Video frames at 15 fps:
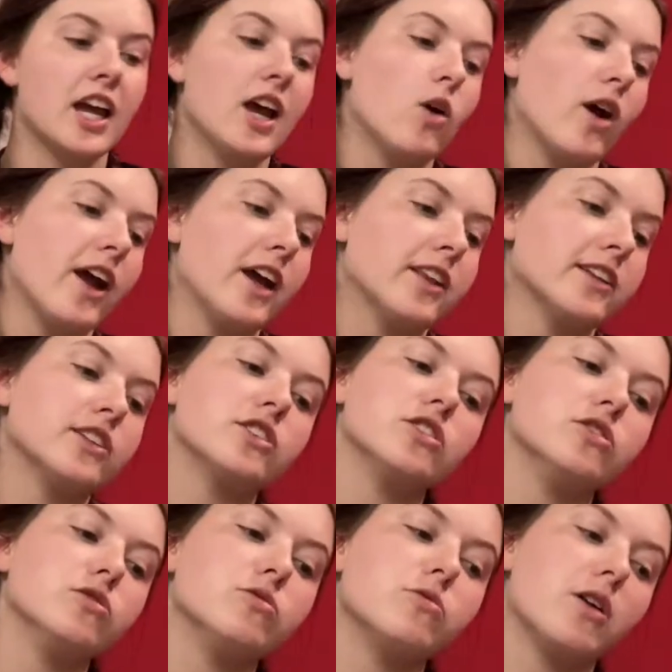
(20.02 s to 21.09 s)
And the
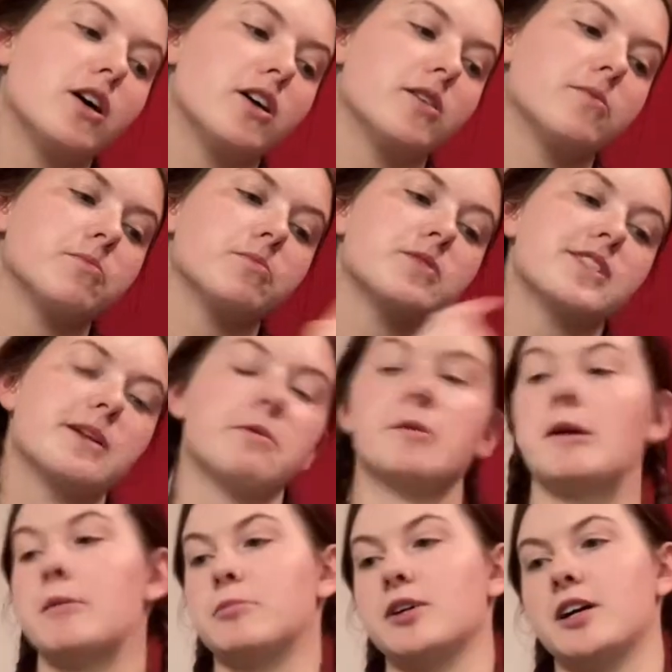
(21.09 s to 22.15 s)
two um,
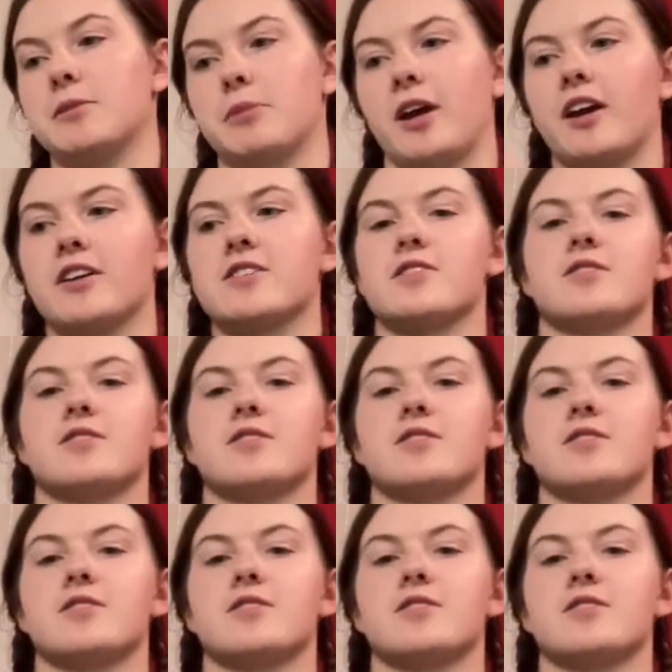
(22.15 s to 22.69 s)
Stablemate blind bags.